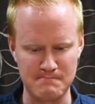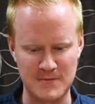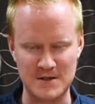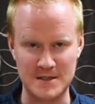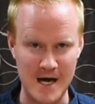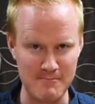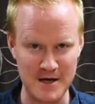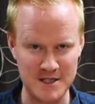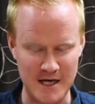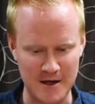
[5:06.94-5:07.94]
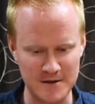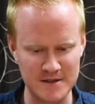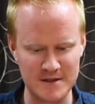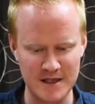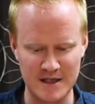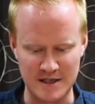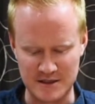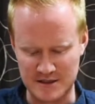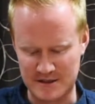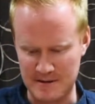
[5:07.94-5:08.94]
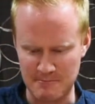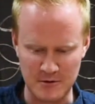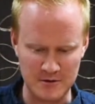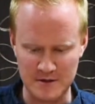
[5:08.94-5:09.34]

There's not much else. It's simple.